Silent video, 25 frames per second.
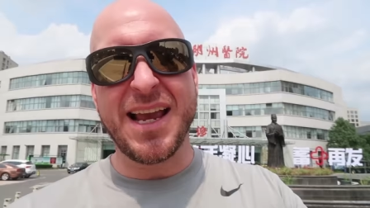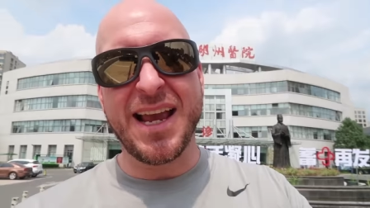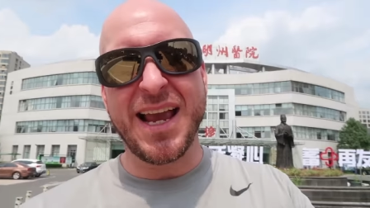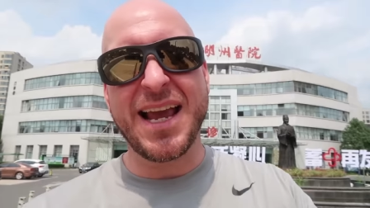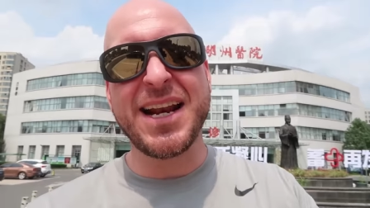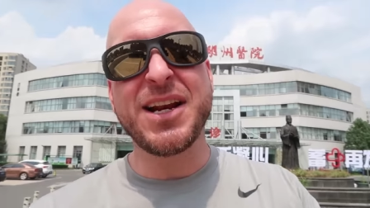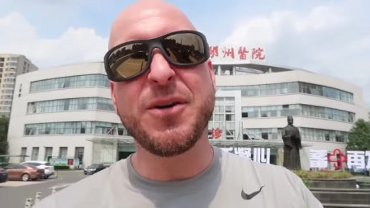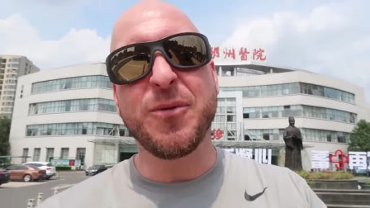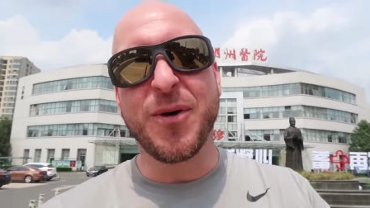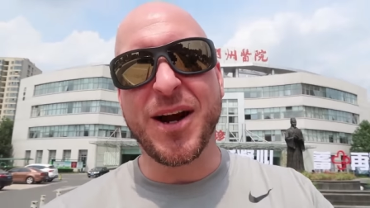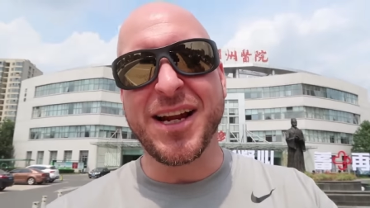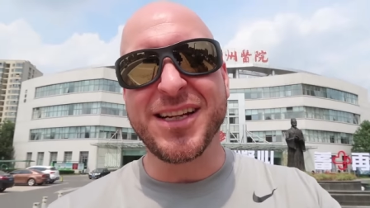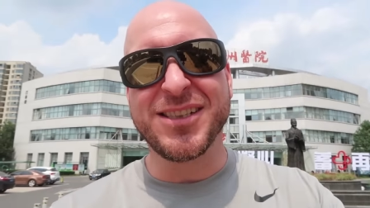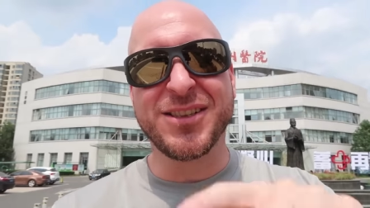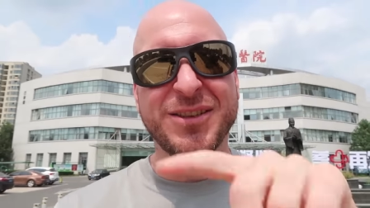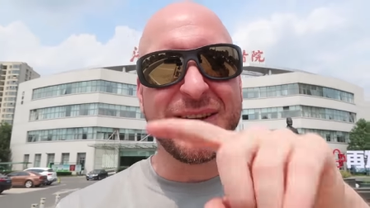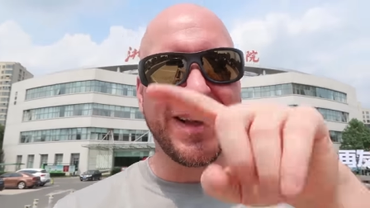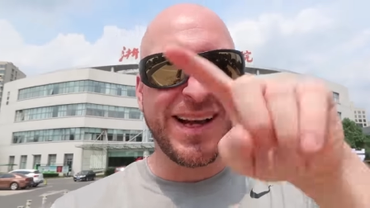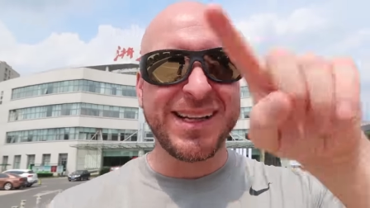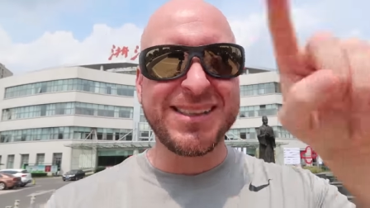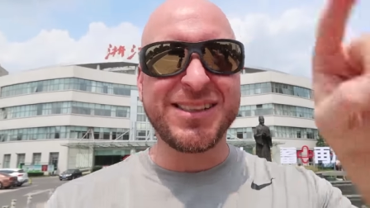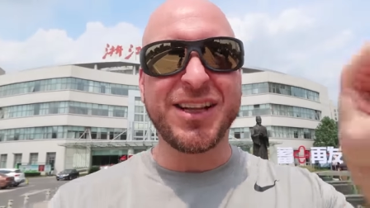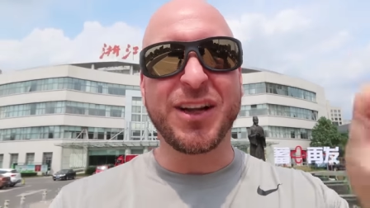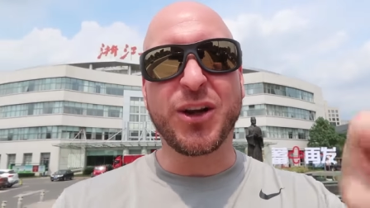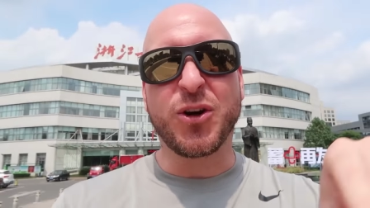Anyway, so
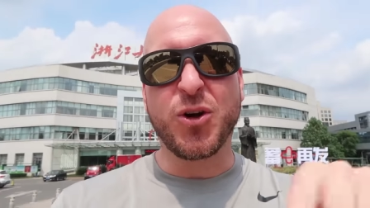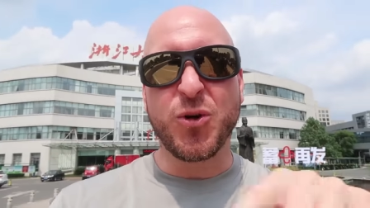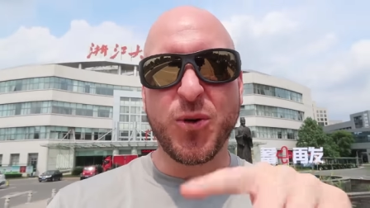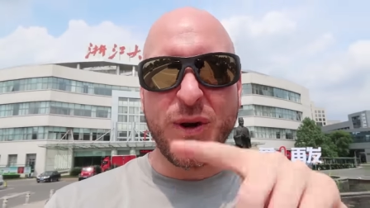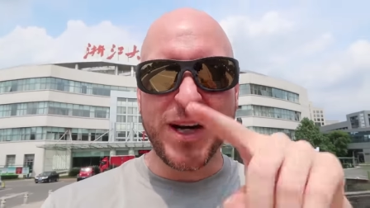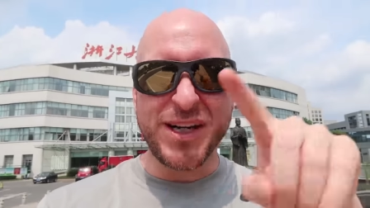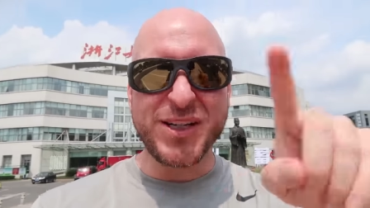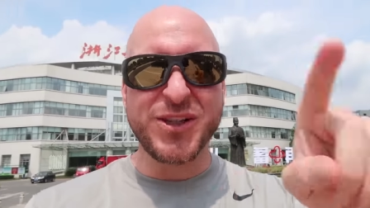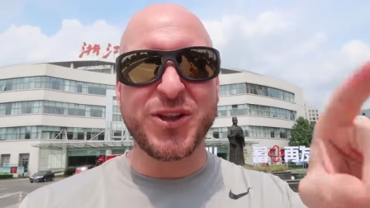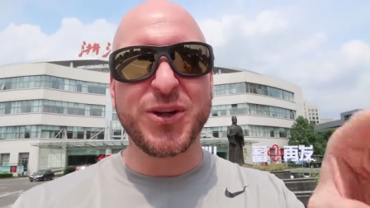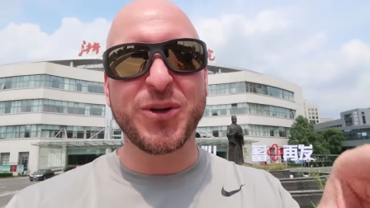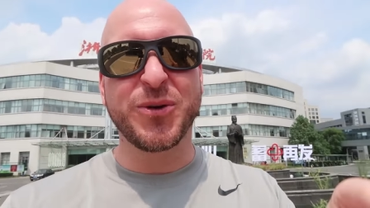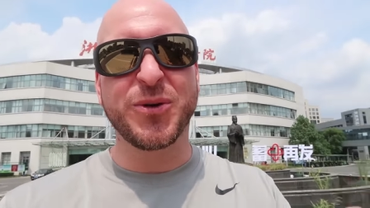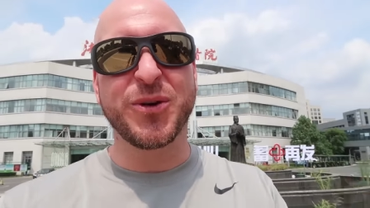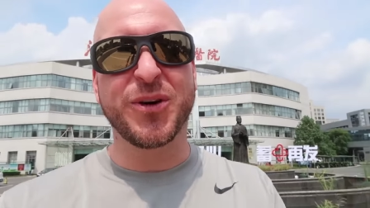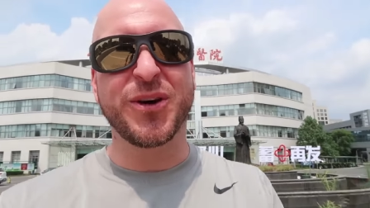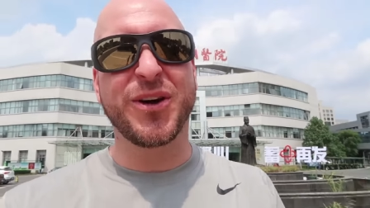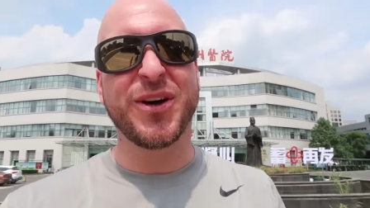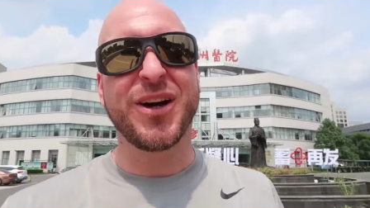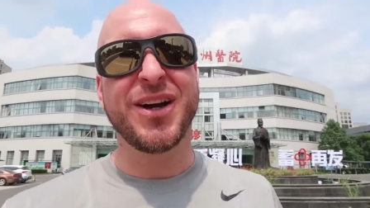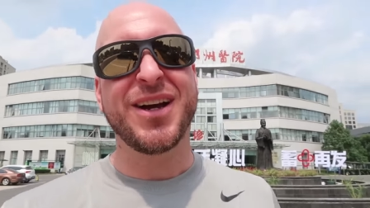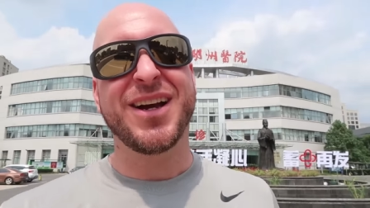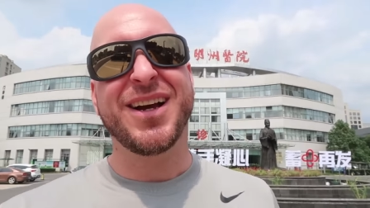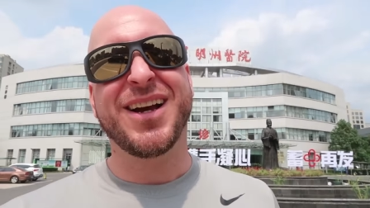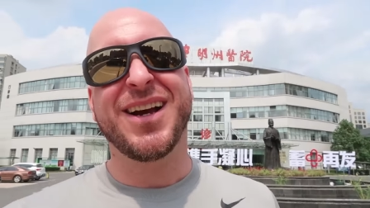that's a quick
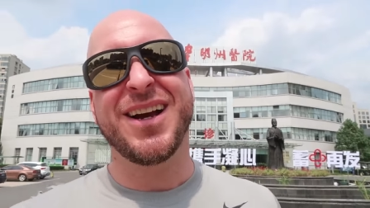tour